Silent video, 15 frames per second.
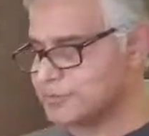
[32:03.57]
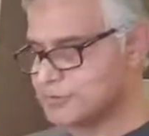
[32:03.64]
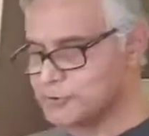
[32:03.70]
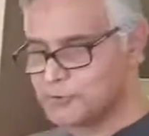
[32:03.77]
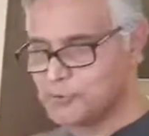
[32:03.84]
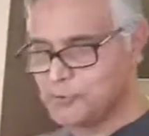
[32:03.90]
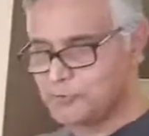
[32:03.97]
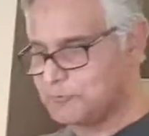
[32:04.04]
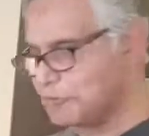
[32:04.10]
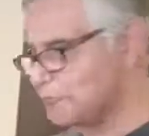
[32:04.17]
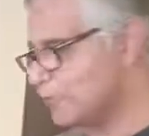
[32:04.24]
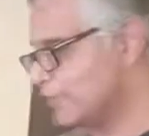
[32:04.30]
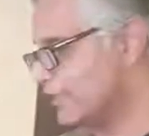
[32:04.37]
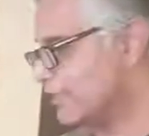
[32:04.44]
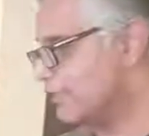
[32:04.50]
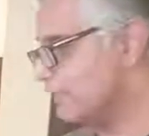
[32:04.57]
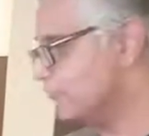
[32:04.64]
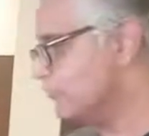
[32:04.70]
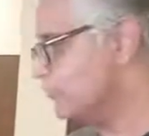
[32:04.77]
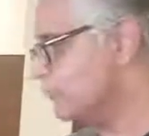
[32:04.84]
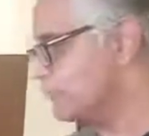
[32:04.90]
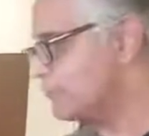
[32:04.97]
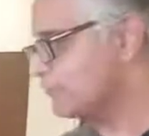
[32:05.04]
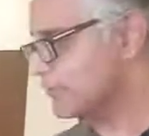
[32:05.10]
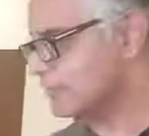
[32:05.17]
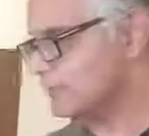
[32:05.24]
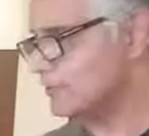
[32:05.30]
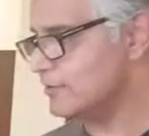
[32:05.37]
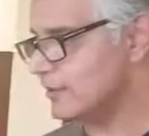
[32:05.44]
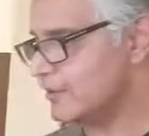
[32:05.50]
No, we want healthy food.
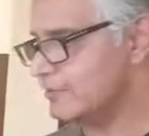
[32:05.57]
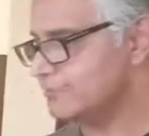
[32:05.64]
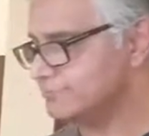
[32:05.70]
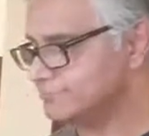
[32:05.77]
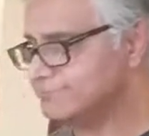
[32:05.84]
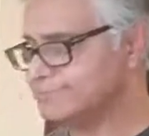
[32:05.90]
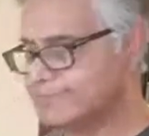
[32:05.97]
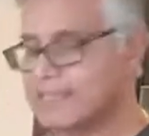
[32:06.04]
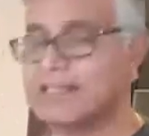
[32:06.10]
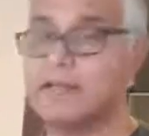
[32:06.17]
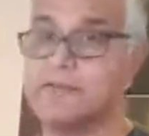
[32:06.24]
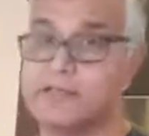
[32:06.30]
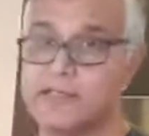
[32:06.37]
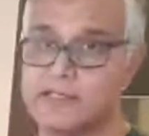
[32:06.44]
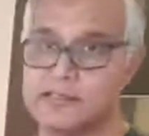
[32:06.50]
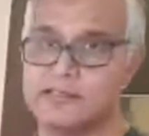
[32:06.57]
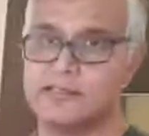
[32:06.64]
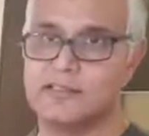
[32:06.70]
So they are clever kids.